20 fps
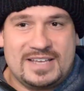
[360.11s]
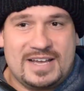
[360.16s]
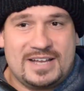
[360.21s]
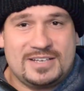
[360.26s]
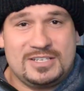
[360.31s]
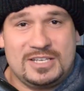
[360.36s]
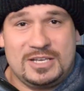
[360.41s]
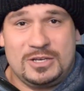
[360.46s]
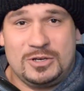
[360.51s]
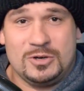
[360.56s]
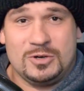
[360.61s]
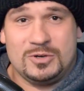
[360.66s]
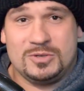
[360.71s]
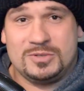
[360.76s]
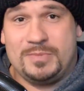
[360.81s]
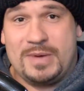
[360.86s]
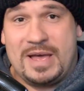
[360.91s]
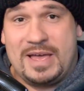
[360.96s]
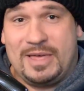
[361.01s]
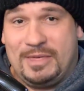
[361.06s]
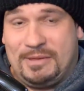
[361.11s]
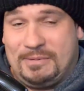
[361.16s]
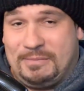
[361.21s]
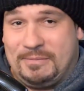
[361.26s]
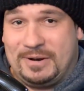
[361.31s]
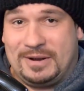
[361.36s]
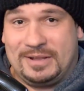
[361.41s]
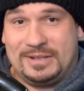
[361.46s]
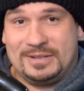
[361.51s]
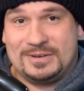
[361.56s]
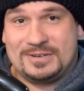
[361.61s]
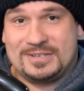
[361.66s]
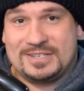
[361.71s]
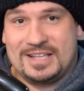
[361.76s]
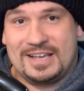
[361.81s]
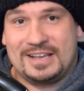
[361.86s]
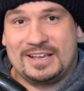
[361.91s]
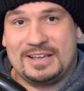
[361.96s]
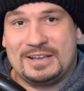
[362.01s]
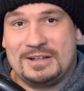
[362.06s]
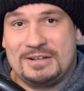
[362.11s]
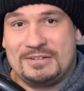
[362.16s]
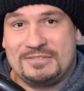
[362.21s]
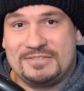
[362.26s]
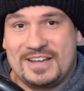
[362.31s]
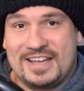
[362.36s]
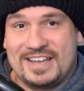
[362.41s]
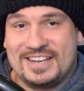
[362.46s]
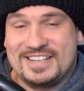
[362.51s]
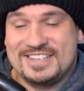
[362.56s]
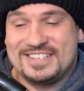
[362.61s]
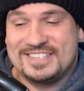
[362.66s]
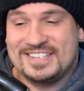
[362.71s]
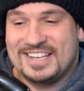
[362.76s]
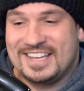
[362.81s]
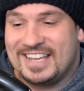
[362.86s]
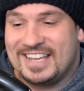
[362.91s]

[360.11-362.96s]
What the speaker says: it actually goes better than what it looks like, in all fairness.